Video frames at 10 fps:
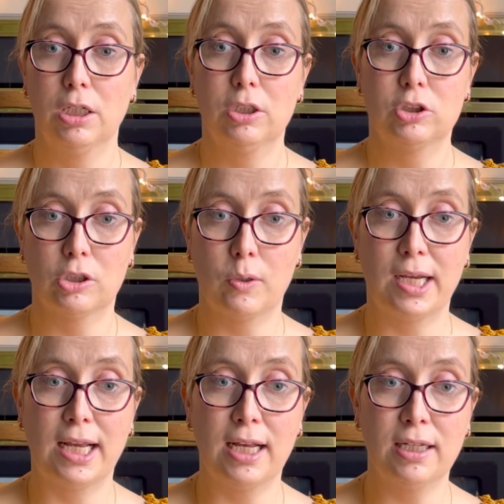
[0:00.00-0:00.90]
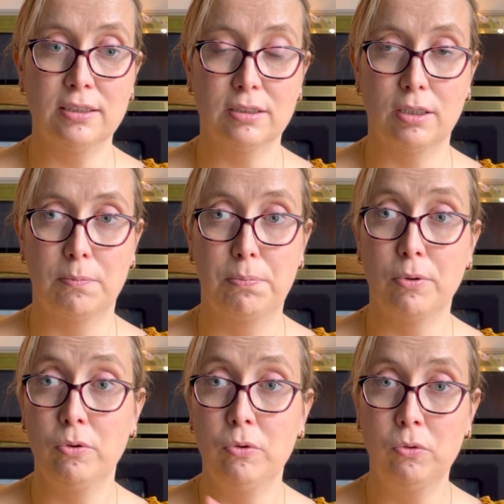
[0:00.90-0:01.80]
So I had a
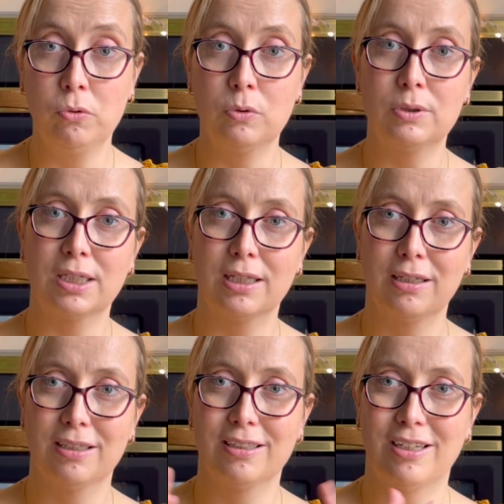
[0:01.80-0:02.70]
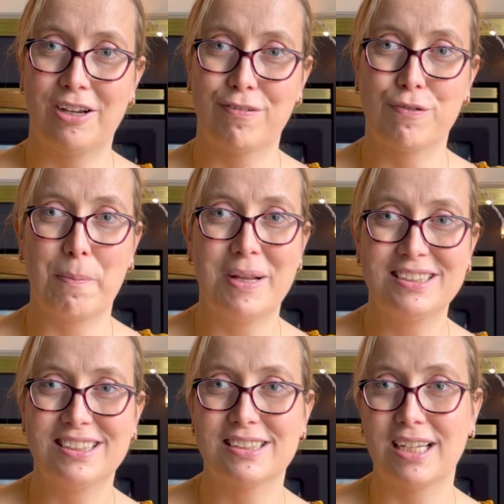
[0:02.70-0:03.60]
blue
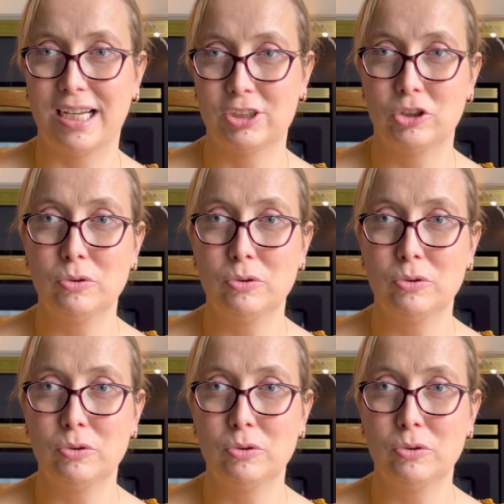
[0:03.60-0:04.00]
fermented cashew